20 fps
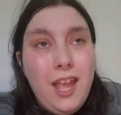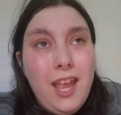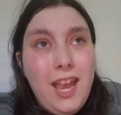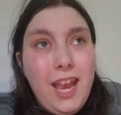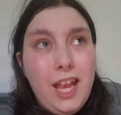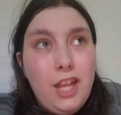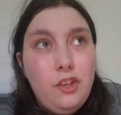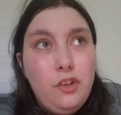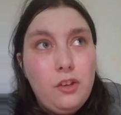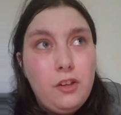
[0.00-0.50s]

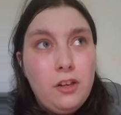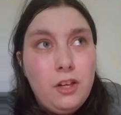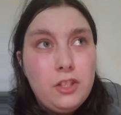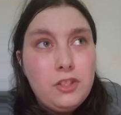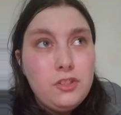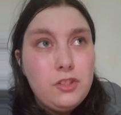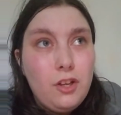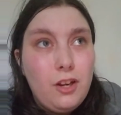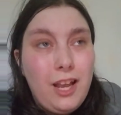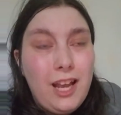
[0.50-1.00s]
And you can
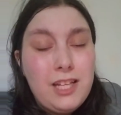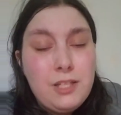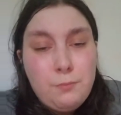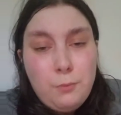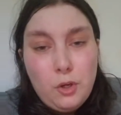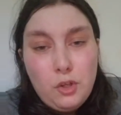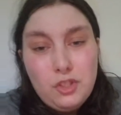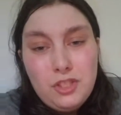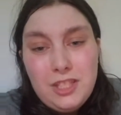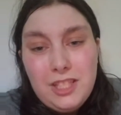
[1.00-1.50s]
also go to
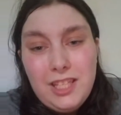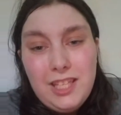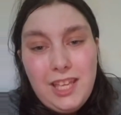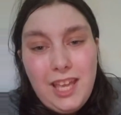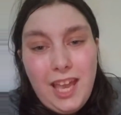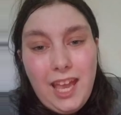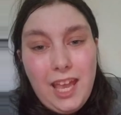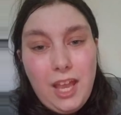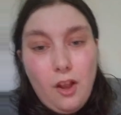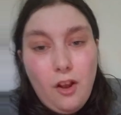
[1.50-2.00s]
Asperger's
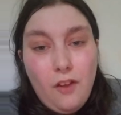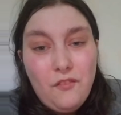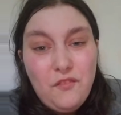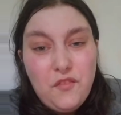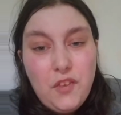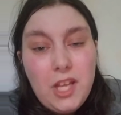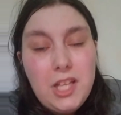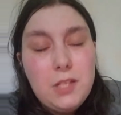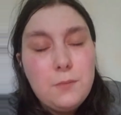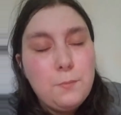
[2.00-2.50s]
TK on
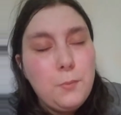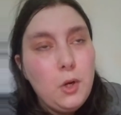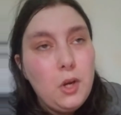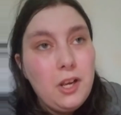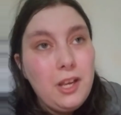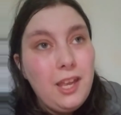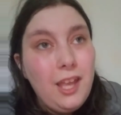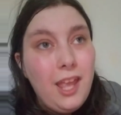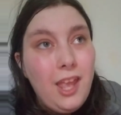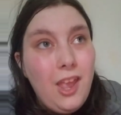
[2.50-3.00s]

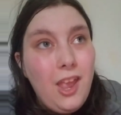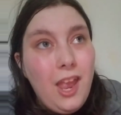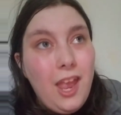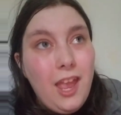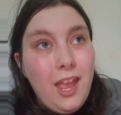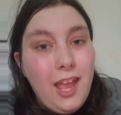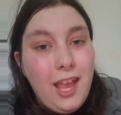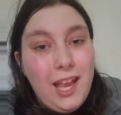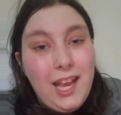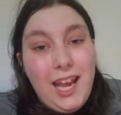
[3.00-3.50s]
Facebook
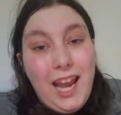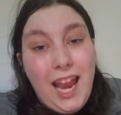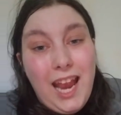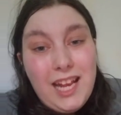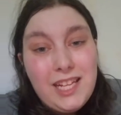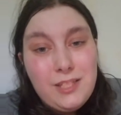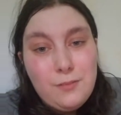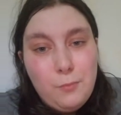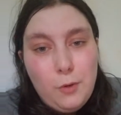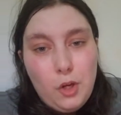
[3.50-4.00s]
and
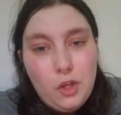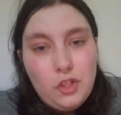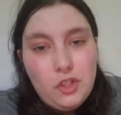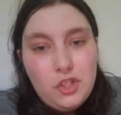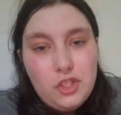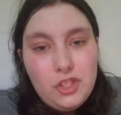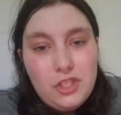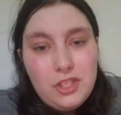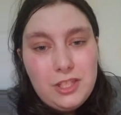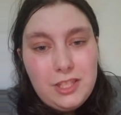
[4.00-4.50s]

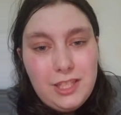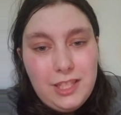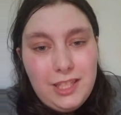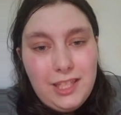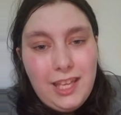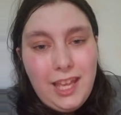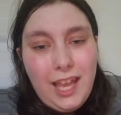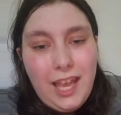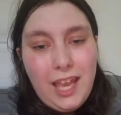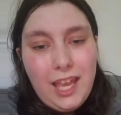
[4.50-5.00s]
Asperger's
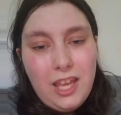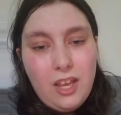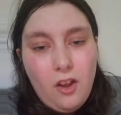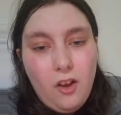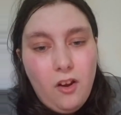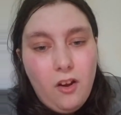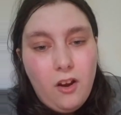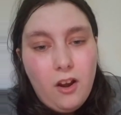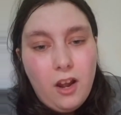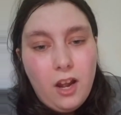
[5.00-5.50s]
TK
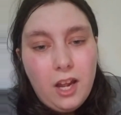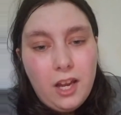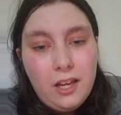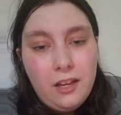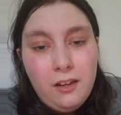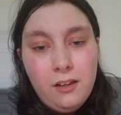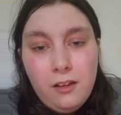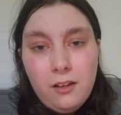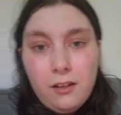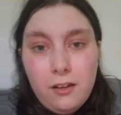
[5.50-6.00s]

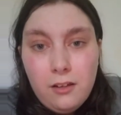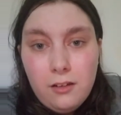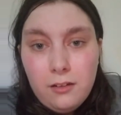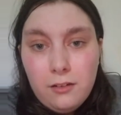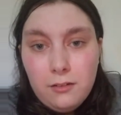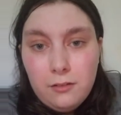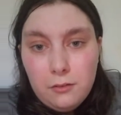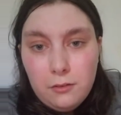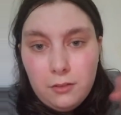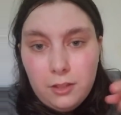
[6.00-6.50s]
on
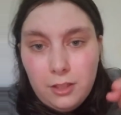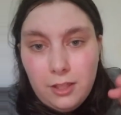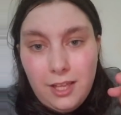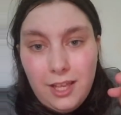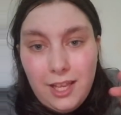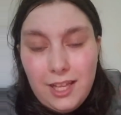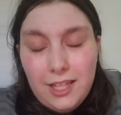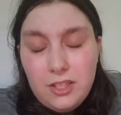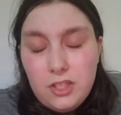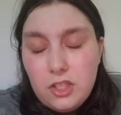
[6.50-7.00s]

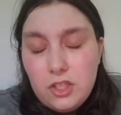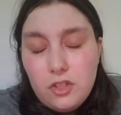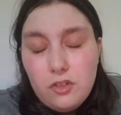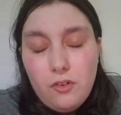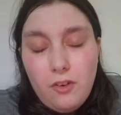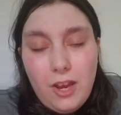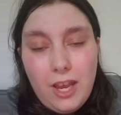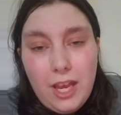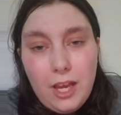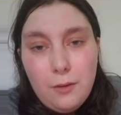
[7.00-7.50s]

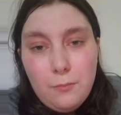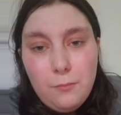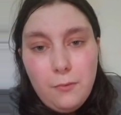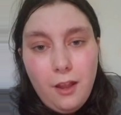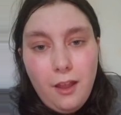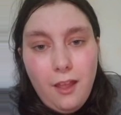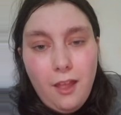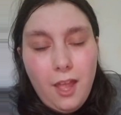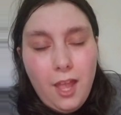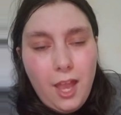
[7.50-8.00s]
Instagram.
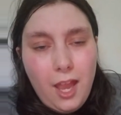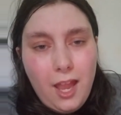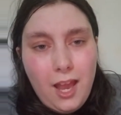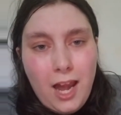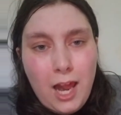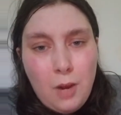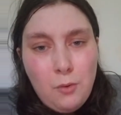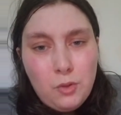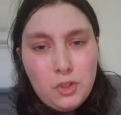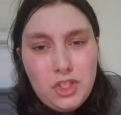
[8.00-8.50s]
And
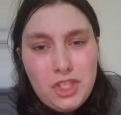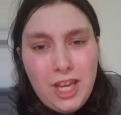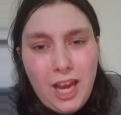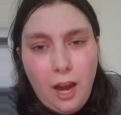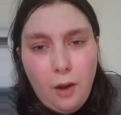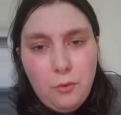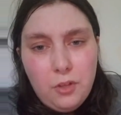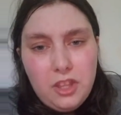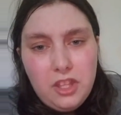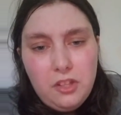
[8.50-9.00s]
I will
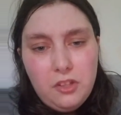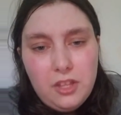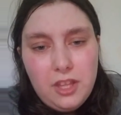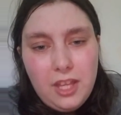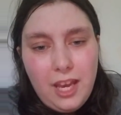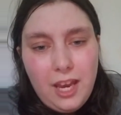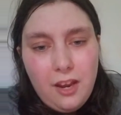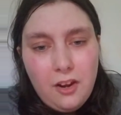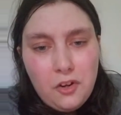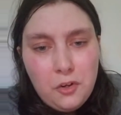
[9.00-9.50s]
chat with you
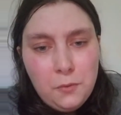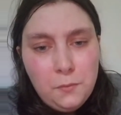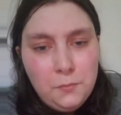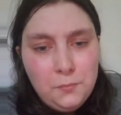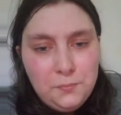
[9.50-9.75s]
there.